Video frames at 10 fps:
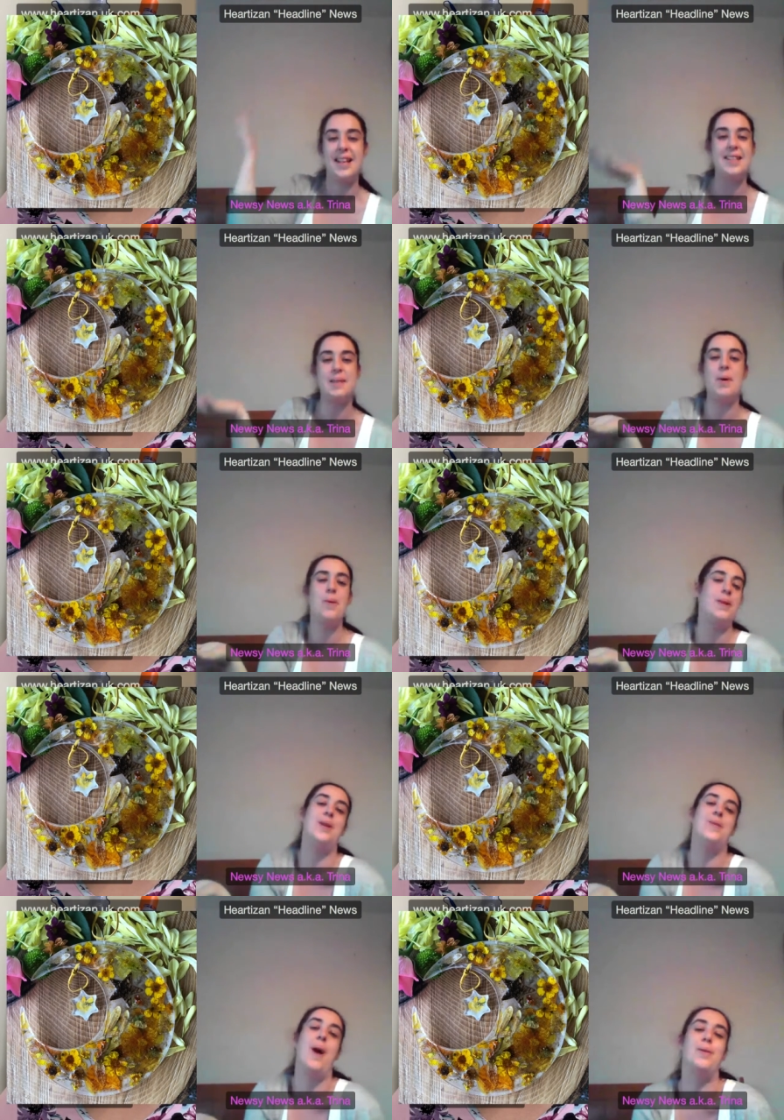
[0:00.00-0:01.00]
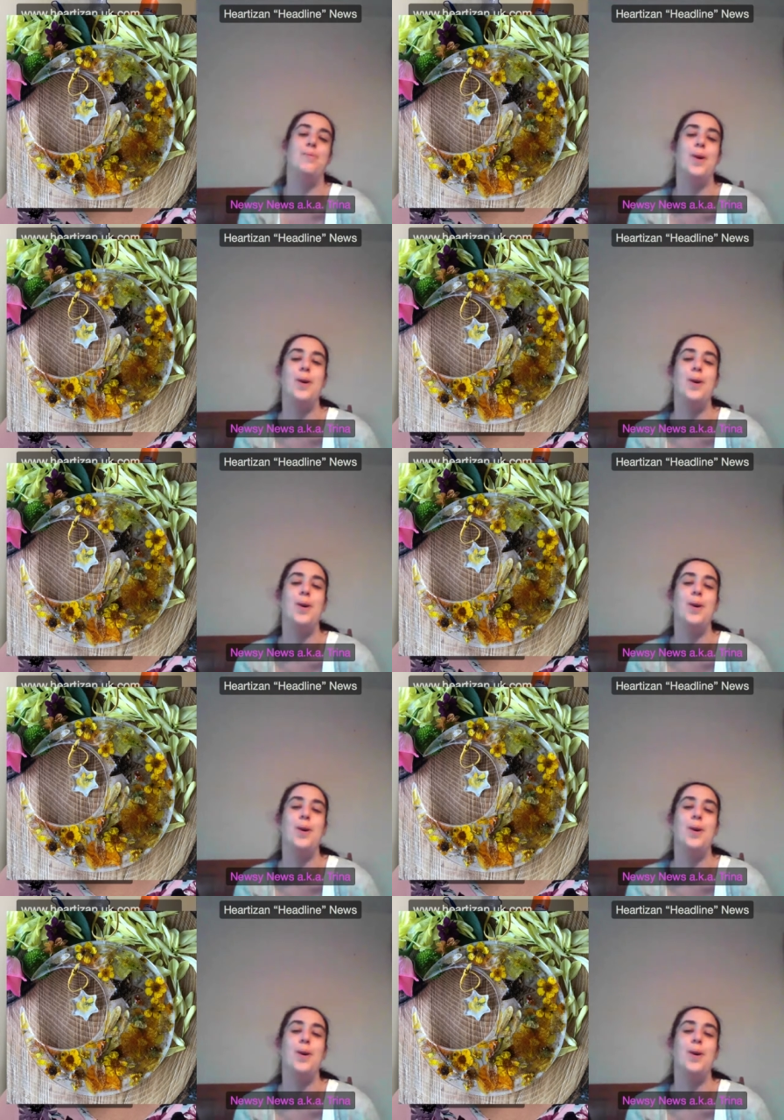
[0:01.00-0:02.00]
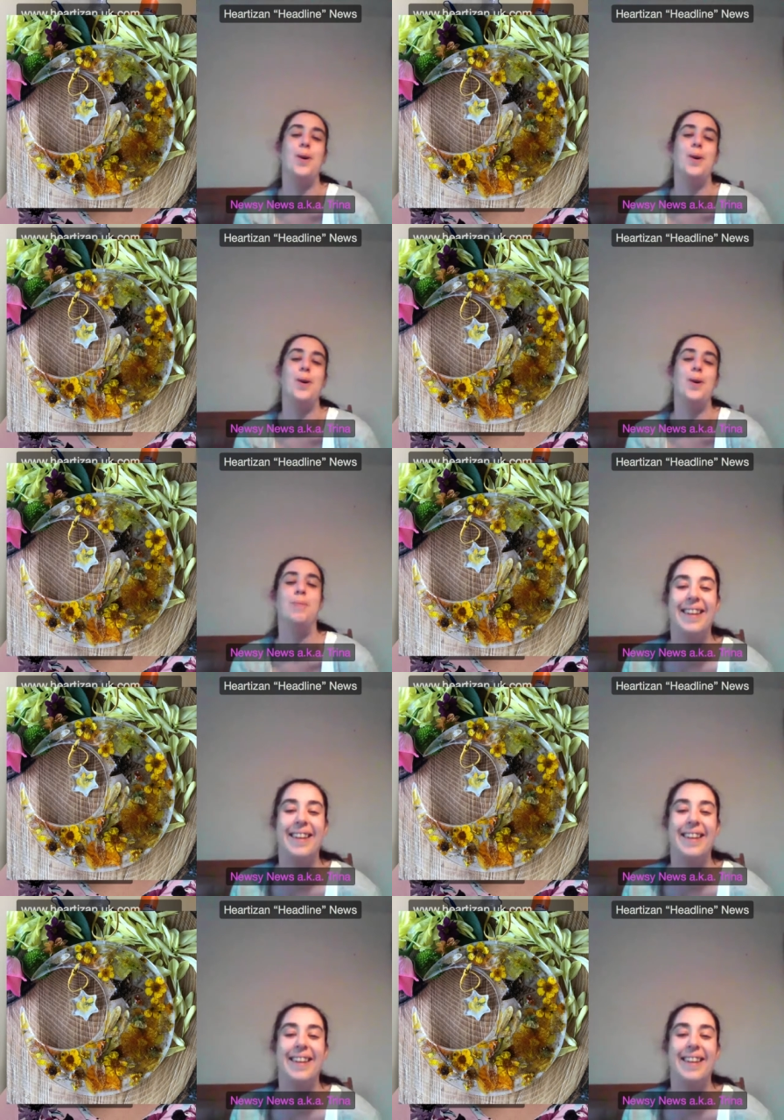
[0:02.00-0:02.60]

and it's, it's in your own room. I think that's great.